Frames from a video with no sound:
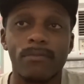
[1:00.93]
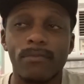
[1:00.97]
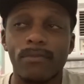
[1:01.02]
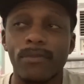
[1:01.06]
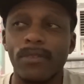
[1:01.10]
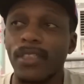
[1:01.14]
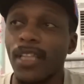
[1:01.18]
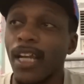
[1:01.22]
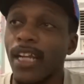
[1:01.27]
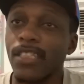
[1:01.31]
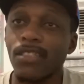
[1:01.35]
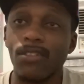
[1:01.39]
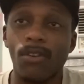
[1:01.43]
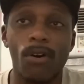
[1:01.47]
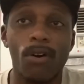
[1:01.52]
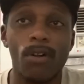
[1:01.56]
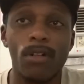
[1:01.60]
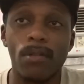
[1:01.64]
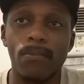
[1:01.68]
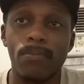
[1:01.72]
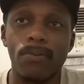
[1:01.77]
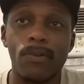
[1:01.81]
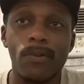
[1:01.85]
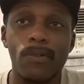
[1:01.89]
That's all
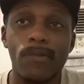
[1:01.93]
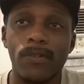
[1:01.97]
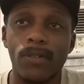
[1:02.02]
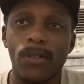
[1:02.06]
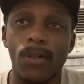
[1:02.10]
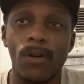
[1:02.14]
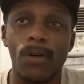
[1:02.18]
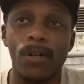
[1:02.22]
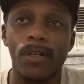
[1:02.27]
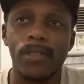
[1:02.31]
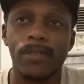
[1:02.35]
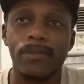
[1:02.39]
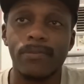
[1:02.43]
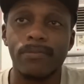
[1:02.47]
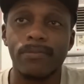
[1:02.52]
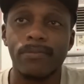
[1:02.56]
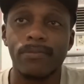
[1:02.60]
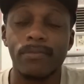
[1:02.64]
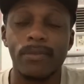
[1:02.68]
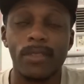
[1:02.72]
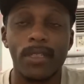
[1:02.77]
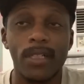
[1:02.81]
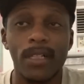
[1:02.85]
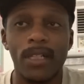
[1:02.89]
approval on
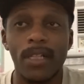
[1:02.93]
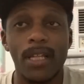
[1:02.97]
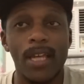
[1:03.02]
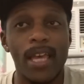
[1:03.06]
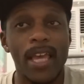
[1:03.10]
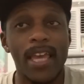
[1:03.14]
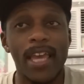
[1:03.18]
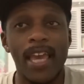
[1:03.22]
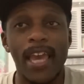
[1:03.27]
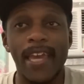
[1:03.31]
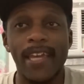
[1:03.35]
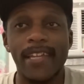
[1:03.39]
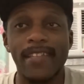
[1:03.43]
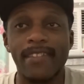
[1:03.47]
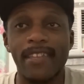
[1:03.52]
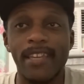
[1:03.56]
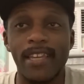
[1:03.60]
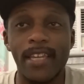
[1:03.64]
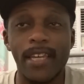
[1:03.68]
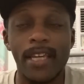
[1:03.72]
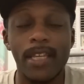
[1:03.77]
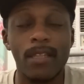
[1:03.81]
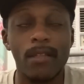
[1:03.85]
AD and